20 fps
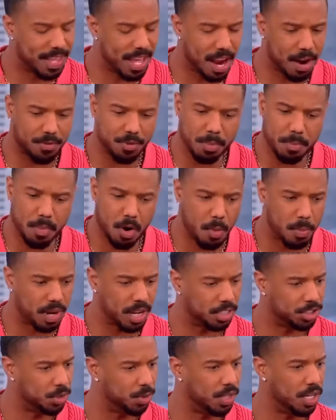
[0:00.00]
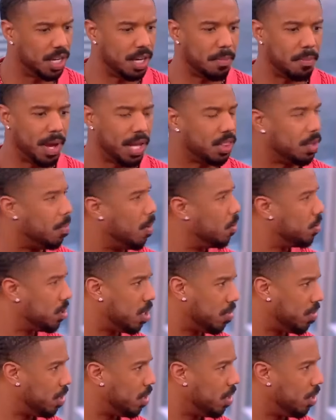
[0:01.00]
every moment that you get, make the most
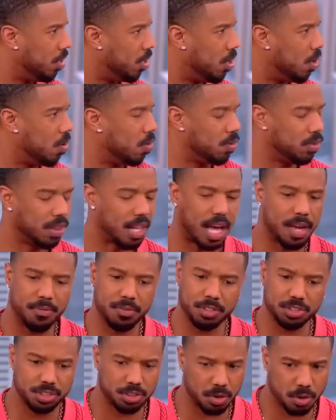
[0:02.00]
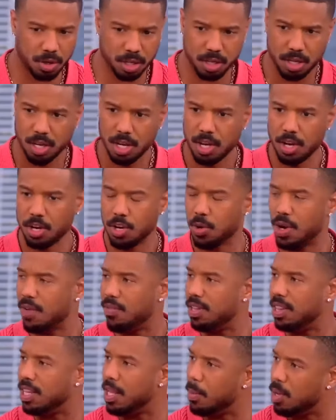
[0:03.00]
of it. You know, life is short. You have
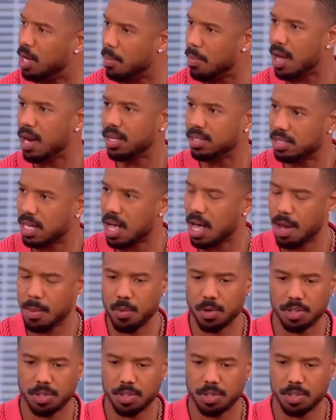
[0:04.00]
a limited amount of time